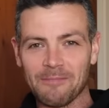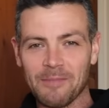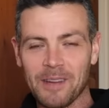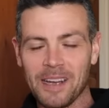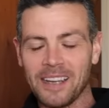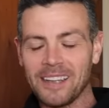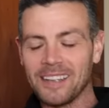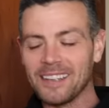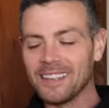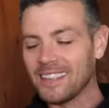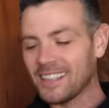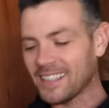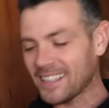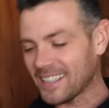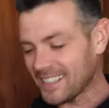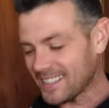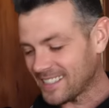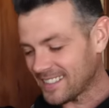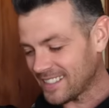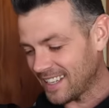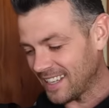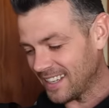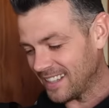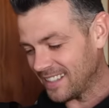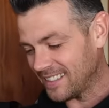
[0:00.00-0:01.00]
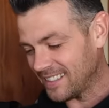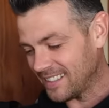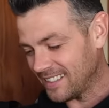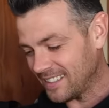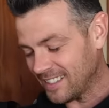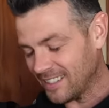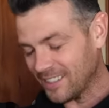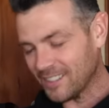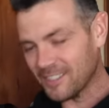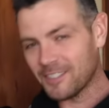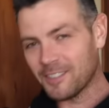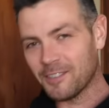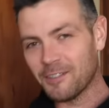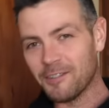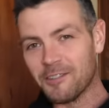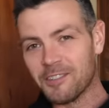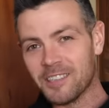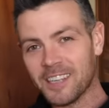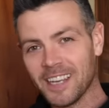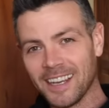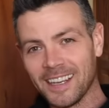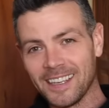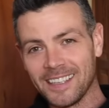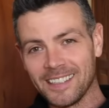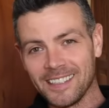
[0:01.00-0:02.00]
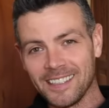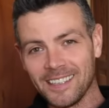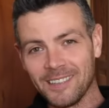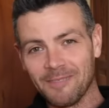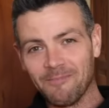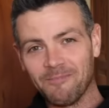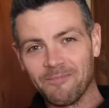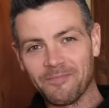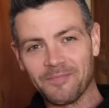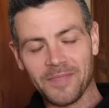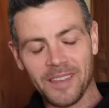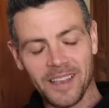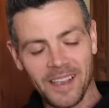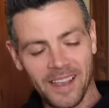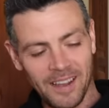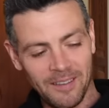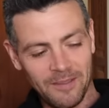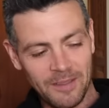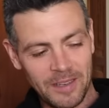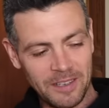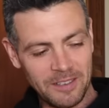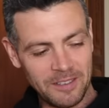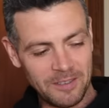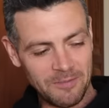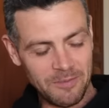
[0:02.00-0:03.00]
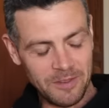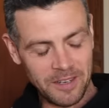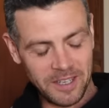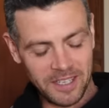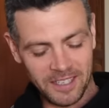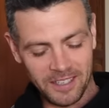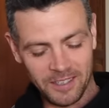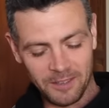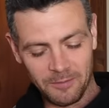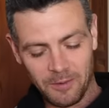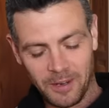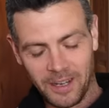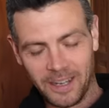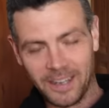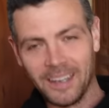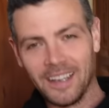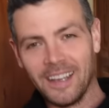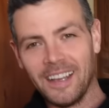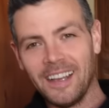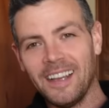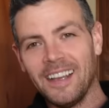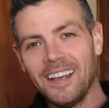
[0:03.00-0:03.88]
But like I said, you know, touche, Jim. That was a pretty good one.